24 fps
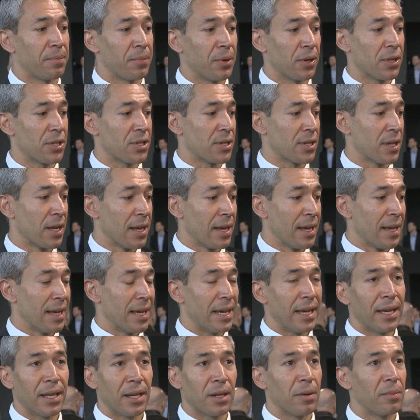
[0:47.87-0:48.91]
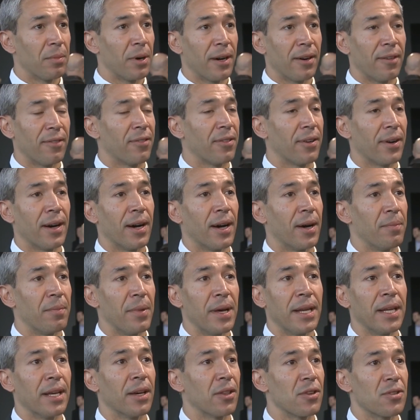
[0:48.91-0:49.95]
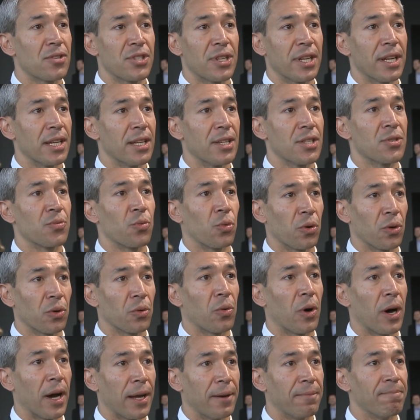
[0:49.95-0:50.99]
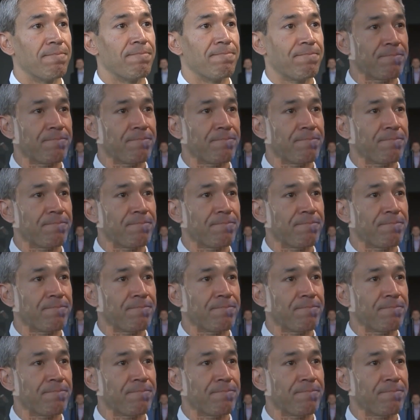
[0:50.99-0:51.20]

puts it above uh, many other cities worldwide.